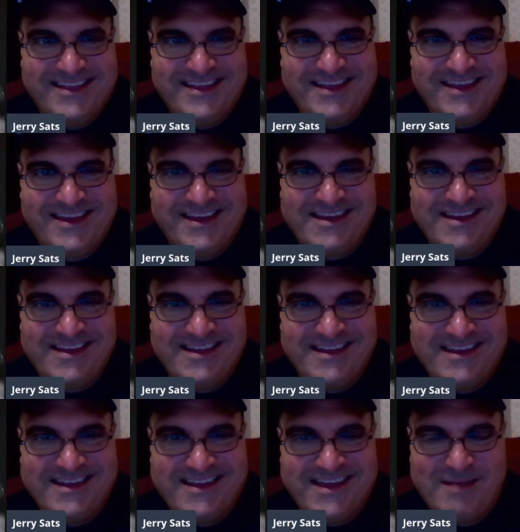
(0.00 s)
Yeah,
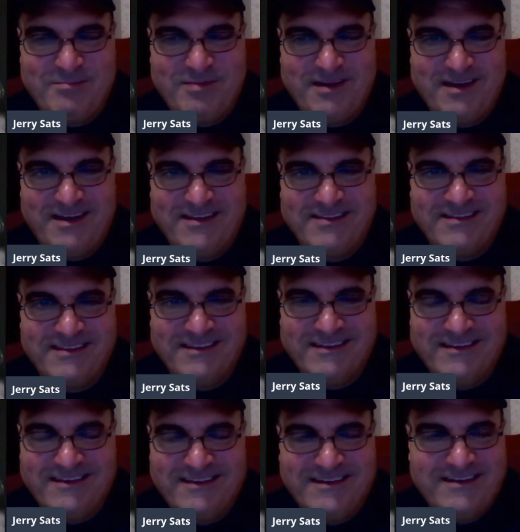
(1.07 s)
I bet.
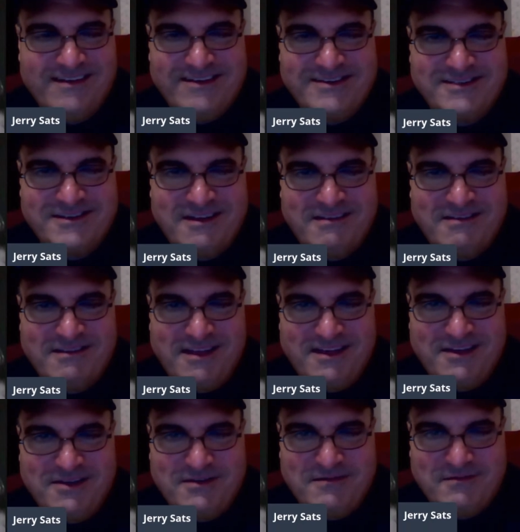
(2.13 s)
It's nothing
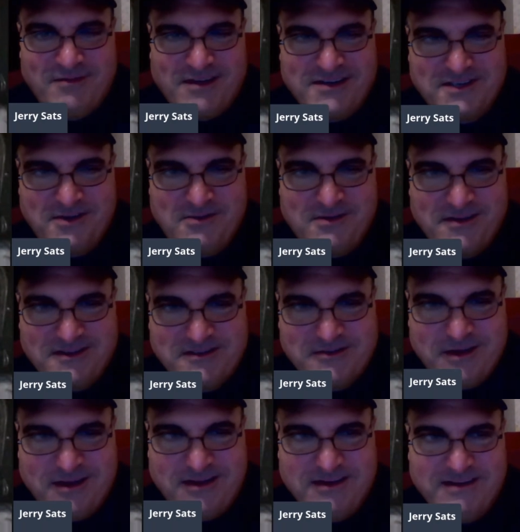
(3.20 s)
like good fresh donuts,
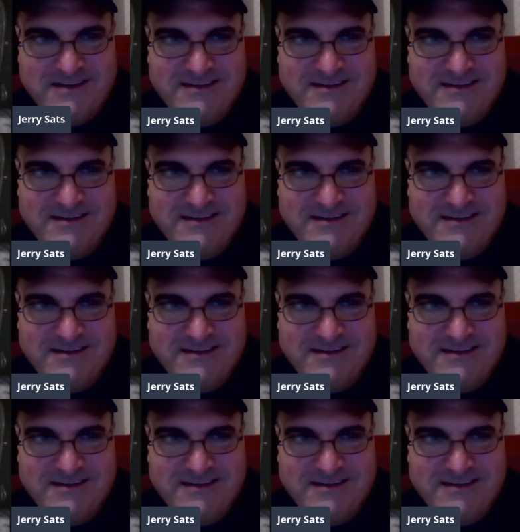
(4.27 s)
right?